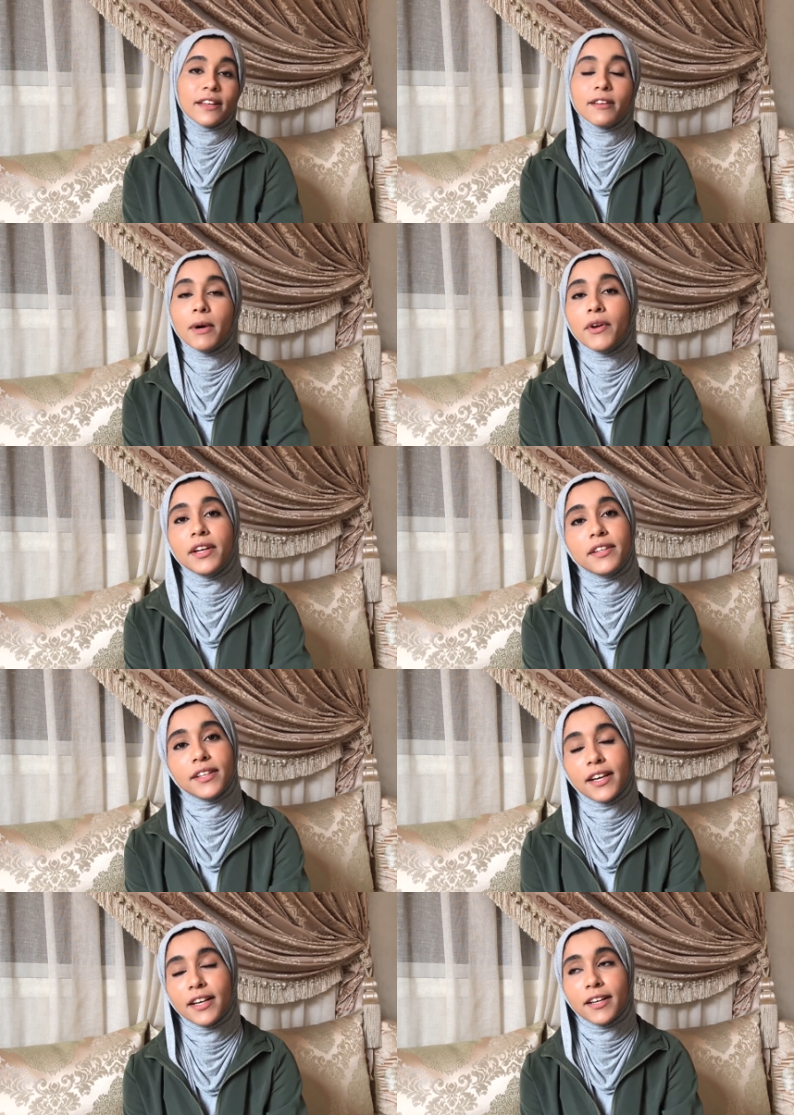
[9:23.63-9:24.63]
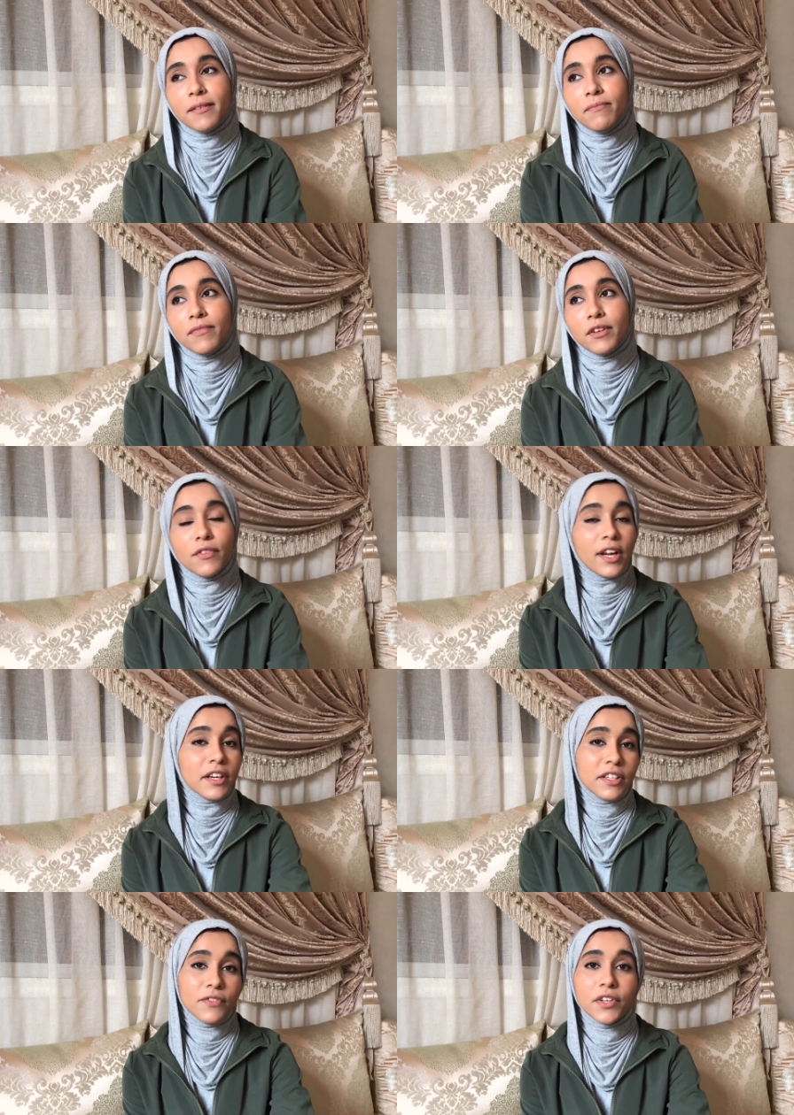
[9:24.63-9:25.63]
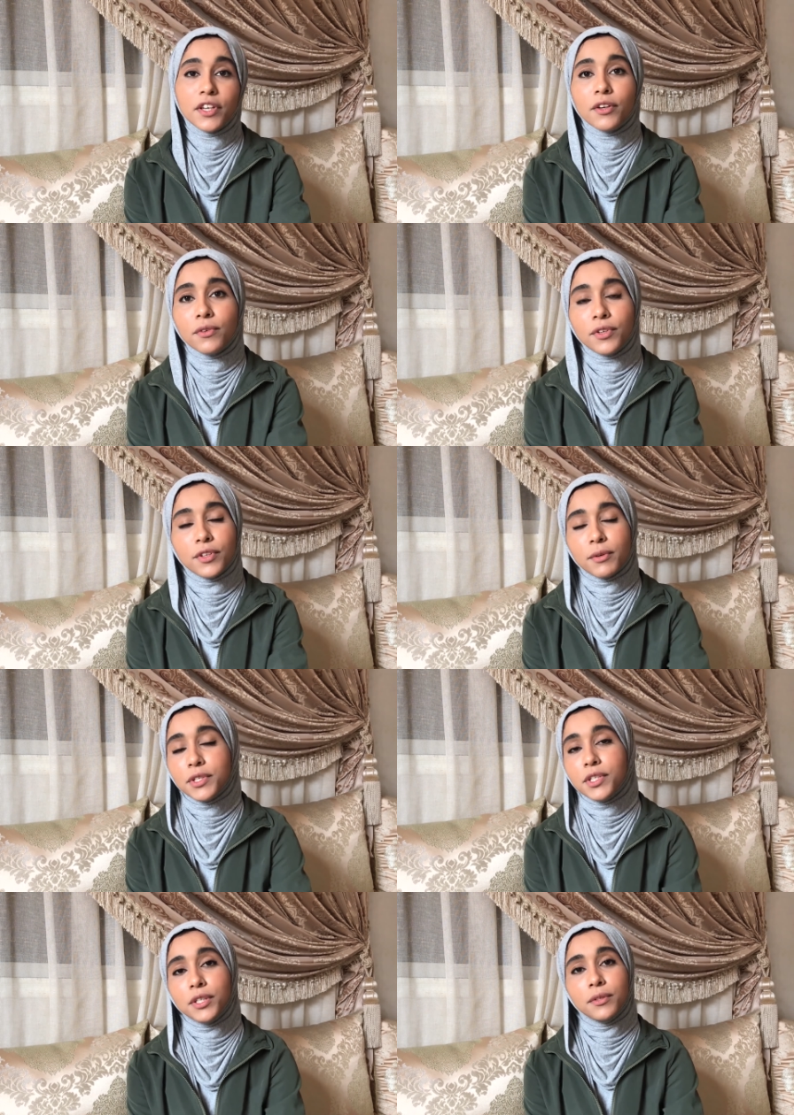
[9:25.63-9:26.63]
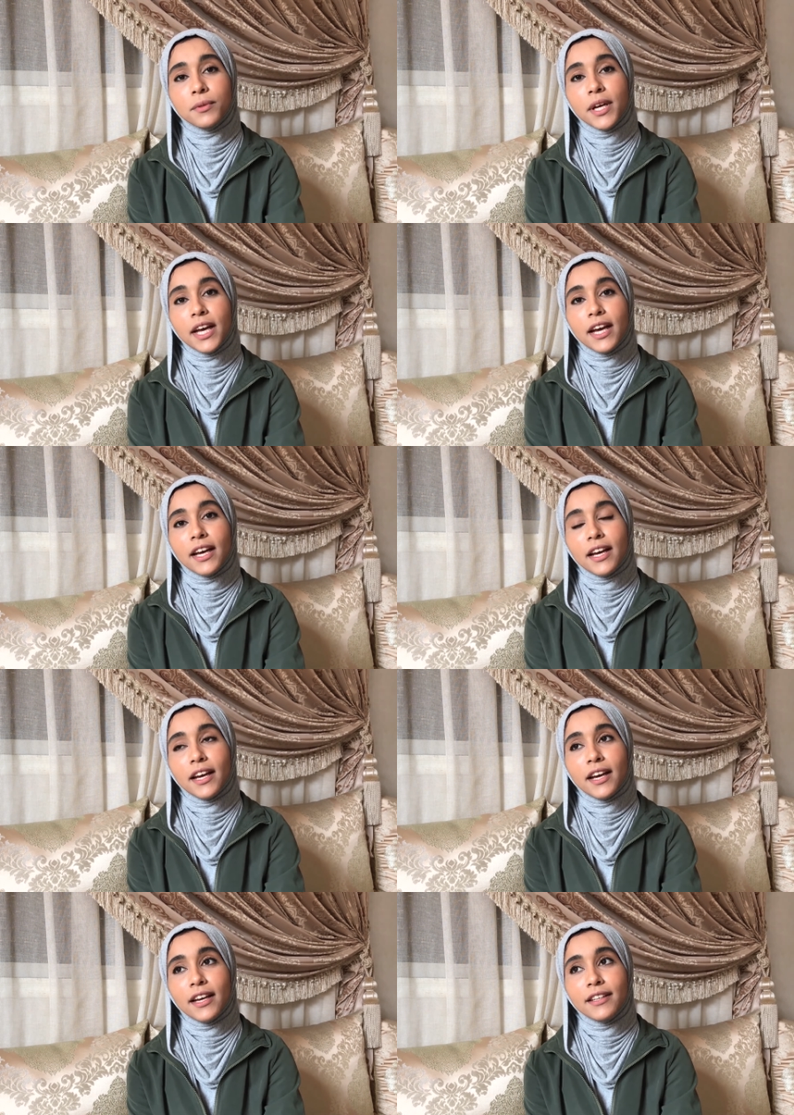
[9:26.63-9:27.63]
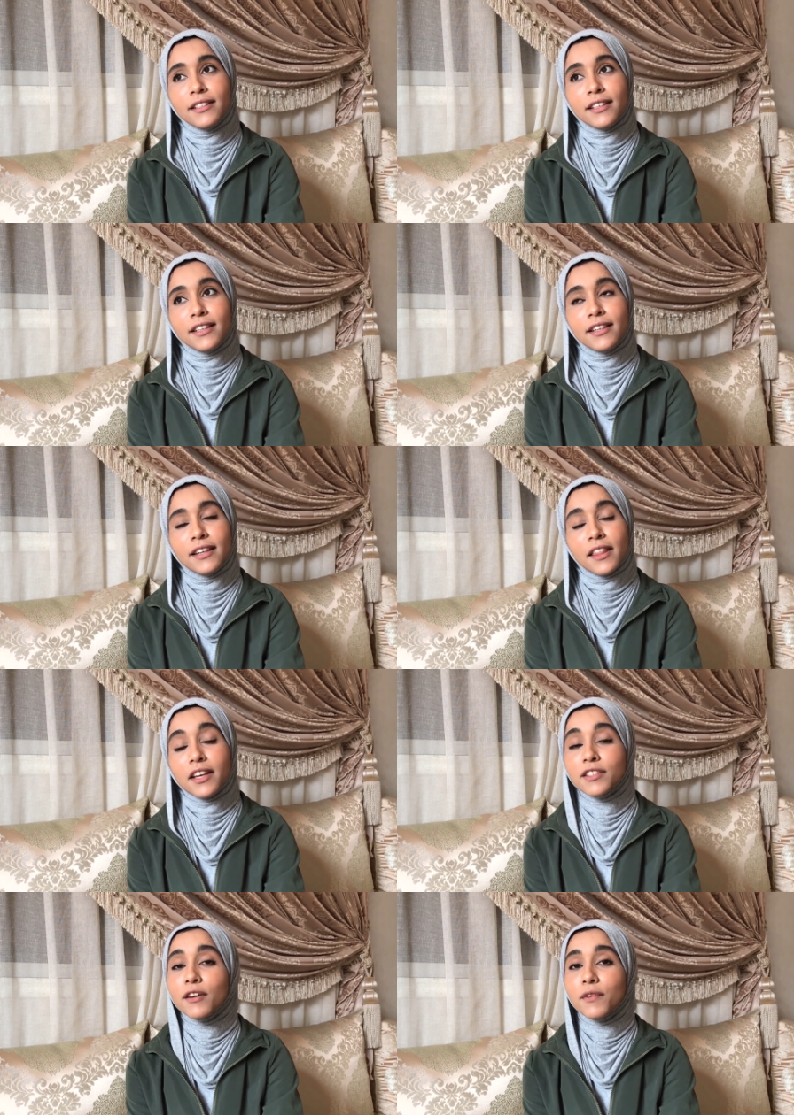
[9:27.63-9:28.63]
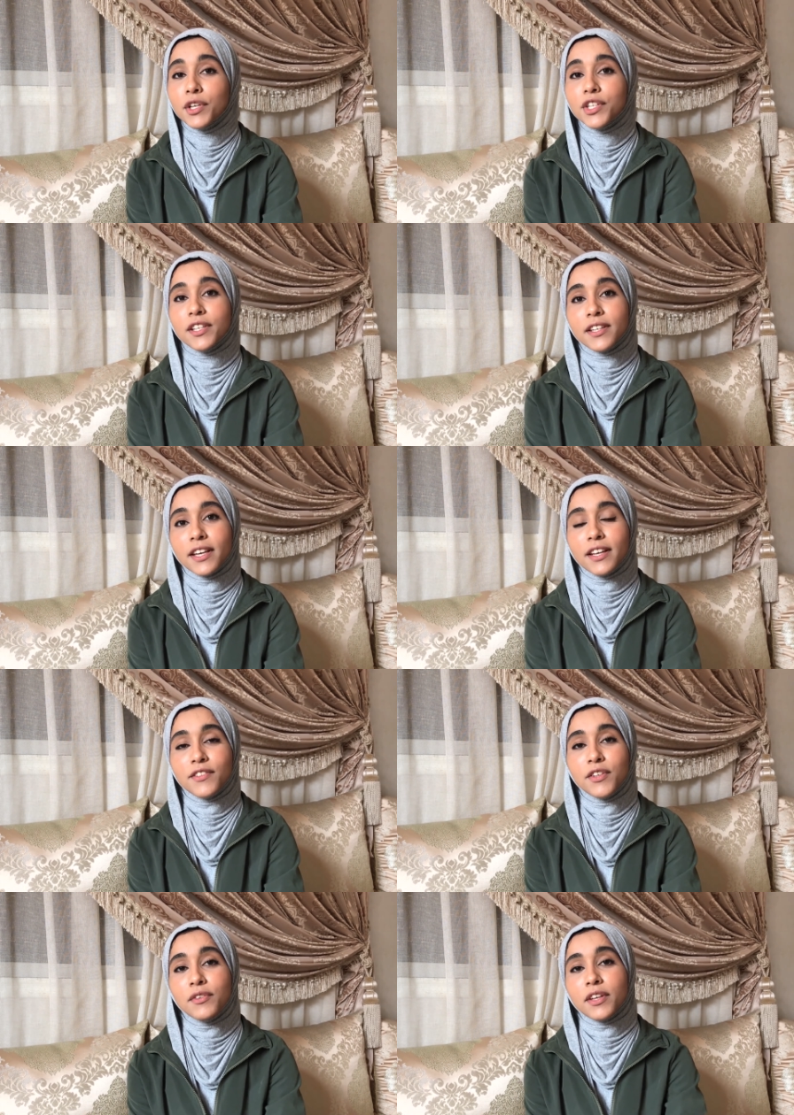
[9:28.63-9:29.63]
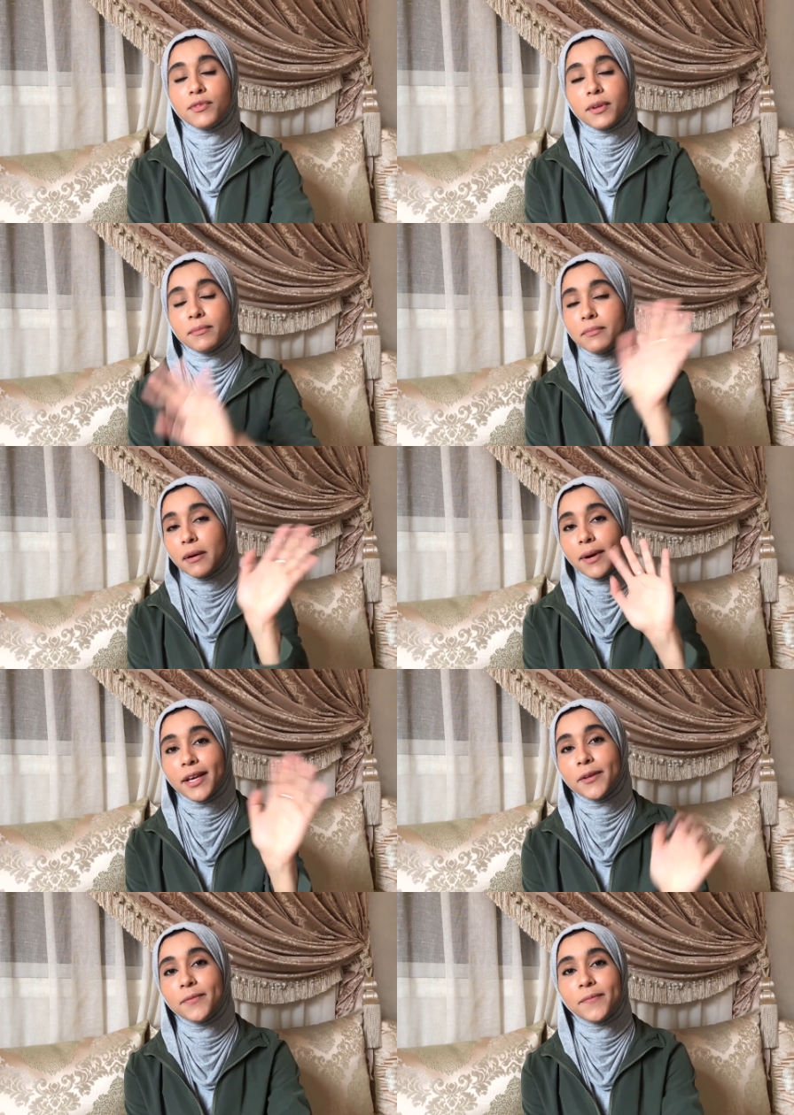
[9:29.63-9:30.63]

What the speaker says: that's about it. If you like this video, you know what to do, and thanks a lot for watching, and see you in the next one. Bye bye.